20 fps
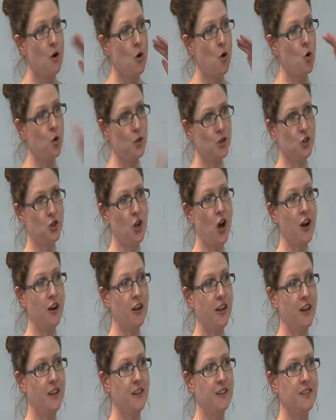host
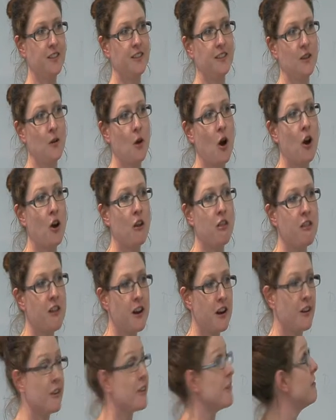targets are
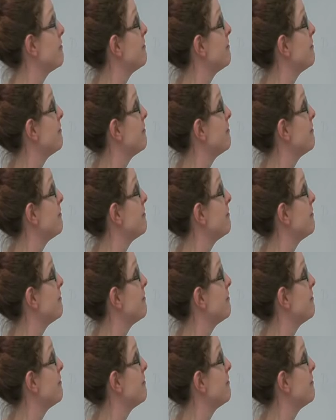there